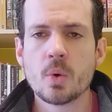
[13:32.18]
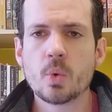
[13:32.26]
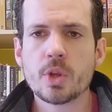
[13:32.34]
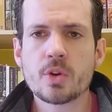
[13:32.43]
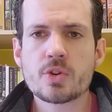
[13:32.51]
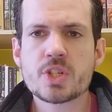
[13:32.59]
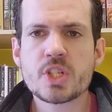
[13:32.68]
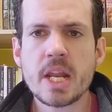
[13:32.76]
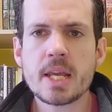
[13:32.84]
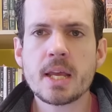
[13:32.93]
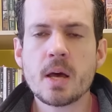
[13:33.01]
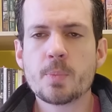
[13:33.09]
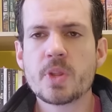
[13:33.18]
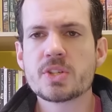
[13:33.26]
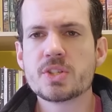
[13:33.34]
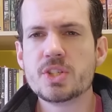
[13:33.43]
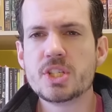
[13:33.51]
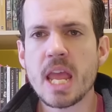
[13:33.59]
you're setting up this
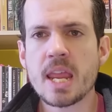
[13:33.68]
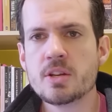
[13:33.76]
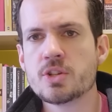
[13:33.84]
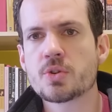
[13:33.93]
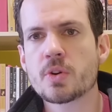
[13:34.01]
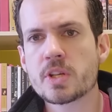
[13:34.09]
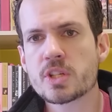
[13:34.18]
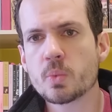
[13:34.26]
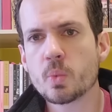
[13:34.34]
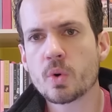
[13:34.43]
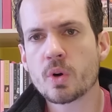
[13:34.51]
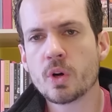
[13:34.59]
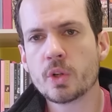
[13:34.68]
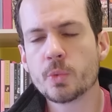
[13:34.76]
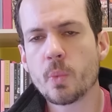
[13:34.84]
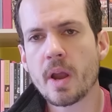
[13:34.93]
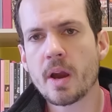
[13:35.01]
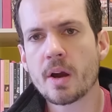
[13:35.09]
dangerous world
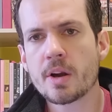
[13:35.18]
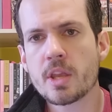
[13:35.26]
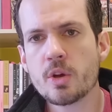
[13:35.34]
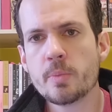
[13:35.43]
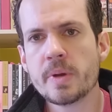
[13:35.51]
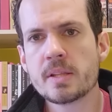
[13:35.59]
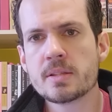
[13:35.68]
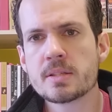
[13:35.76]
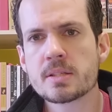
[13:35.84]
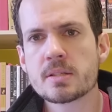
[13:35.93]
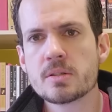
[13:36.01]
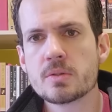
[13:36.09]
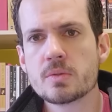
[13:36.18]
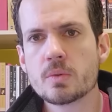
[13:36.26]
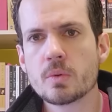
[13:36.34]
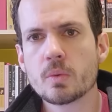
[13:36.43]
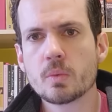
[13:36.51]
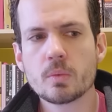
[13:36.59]
where humans
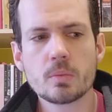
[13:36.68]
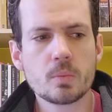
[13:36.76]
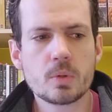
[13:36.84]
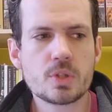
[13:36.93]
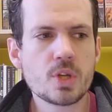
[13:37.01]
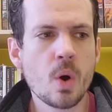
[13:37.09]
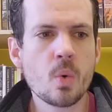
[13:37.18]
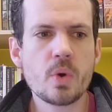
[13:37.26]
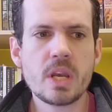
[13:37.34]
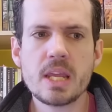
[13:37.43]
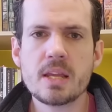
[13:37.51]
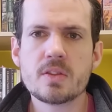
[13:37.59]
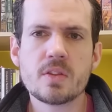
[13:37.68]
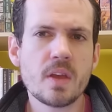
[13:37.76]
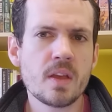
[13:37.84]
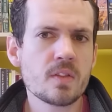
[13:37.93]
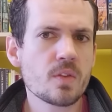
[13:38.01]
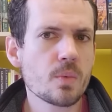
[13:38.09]
don't need to
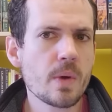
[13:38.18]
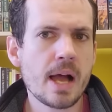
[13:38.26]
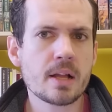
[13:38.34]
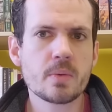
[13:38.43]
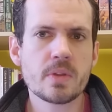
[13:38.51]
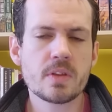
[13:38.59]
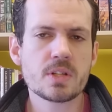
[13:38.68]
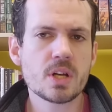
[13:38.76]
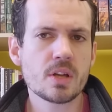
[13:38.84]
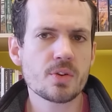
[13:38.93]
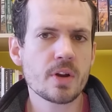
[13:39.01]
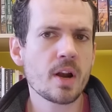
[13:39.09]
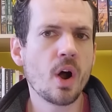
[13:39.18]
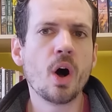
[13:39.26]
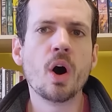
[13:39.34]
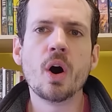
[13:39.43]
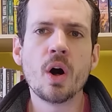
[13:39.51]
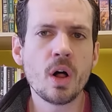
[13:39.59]
interact with each other at
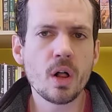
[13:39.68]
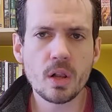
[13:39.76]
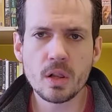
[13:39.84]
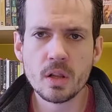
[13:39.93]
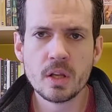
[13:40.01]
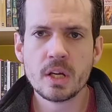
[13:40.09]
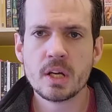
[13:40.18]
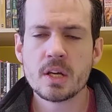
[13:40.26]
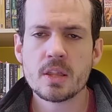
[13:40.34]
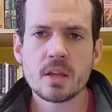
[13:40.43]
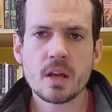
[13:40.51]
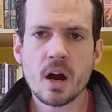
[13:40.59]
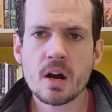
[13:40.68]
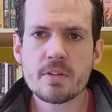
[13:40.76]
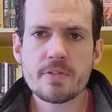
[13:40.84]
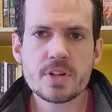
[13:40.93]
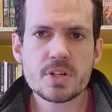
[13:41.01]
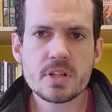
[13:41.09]
all. The
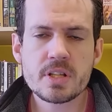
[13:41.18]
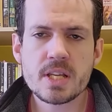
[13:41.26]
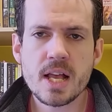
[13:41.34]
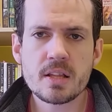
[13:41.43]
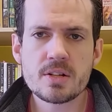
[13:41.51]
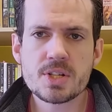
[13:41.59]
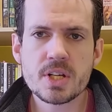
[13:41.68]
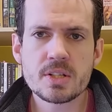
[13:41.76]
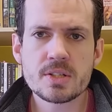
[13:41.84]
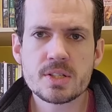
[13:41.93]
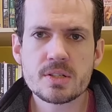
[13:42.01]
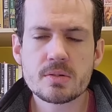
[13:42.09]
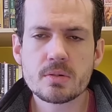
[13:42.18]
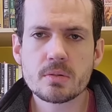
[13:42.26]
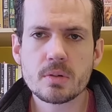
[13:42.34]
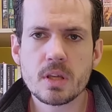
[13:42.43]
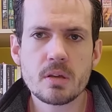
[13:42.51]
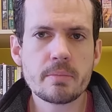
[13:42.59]
artificial intelligence
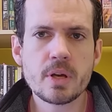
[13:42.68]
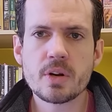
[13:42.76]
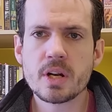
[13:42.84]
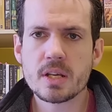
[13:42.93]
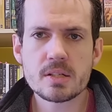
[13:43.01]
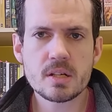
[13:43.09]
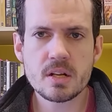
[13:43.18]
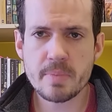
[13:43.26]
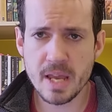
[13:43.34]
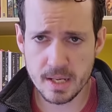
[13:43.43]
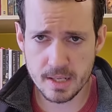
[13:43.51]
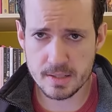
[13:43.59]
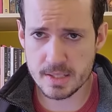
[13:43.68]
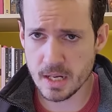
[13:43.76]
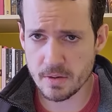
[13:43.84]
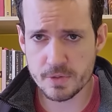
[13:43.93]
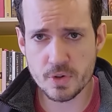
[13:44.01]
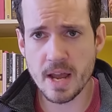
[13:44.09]
community is going to make
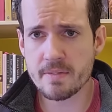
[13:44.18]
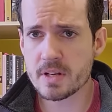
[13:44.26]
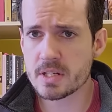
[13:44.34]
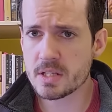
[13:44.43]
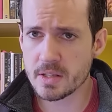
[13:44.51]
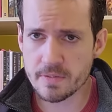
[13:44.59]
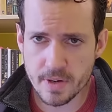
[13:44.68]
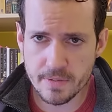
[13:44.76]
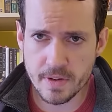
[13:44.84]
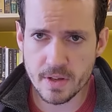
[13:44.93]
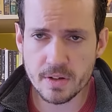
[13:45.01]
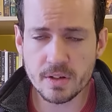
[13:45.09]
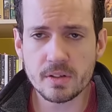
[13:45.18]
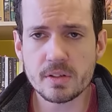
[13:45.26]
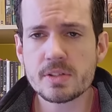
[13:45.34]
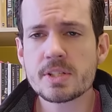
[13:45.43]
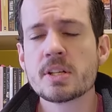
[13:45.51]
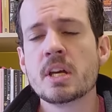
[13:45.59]
self-driving delivery
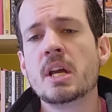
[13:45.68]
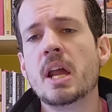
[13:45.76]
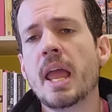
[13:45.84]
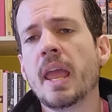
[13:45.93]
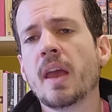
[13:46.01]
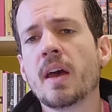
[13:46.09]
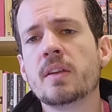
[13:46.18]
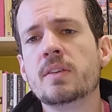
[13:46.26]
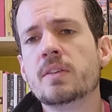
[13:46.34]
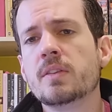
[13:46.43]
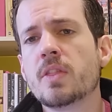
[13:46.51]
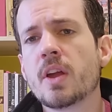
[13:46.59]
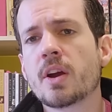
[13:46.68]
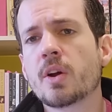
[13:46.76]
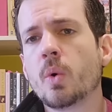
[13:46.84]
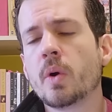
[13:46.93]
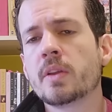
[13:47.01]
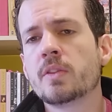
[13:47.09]
vehicles, and they're
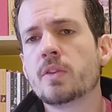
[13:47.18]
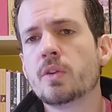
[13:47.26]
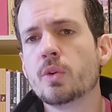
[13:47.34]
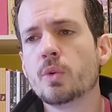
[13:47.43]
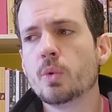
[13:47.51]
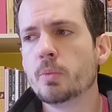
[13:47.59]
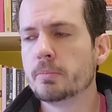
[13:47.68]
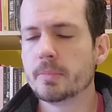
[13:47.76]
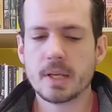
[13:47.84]
going to